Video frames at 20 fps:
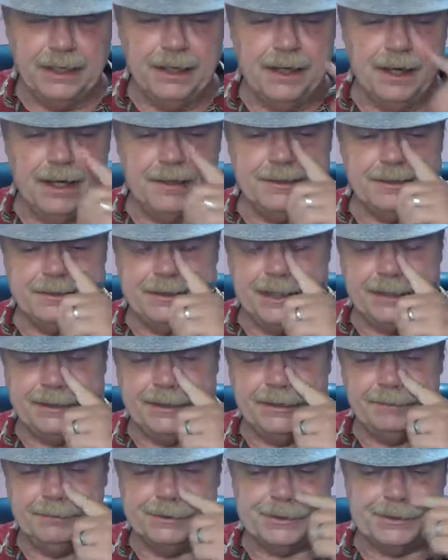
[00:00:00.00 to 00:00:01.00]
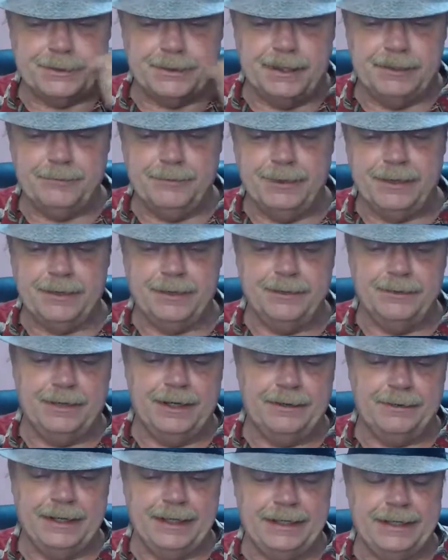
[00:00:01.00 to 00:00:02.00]
I'm just not terribly sure. I want to go
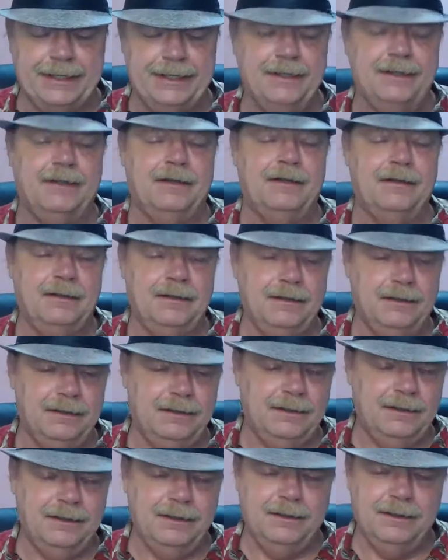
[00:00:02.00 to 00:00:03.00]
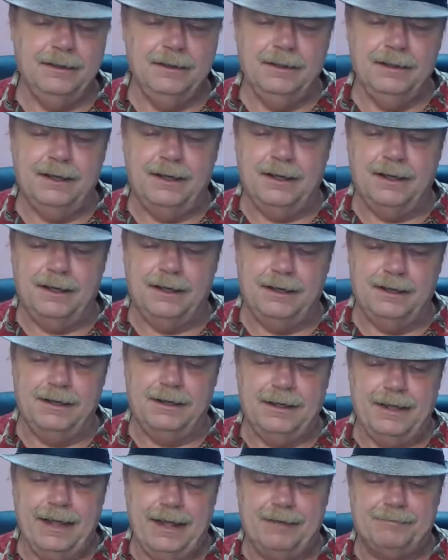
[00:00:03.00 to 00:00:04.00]
down that hill
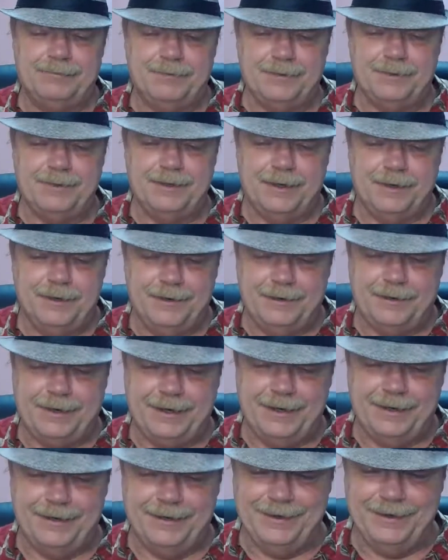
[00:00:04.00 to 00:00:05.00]
after dark.